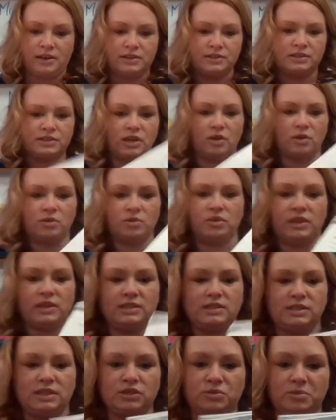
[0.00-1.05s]
So
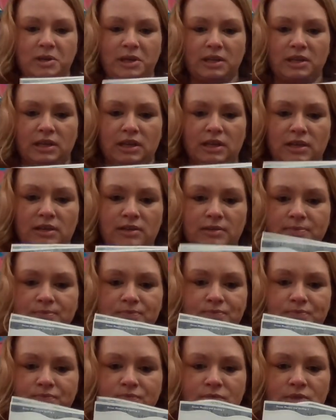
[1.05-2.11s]
this is really
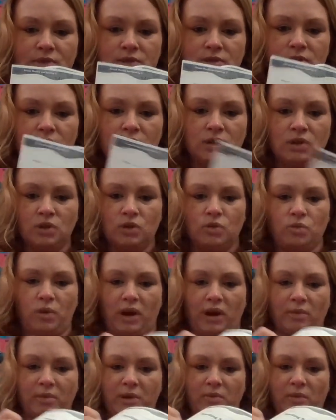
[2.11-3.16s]

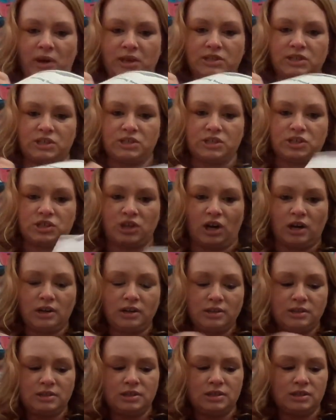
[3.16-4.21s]
where we want to start.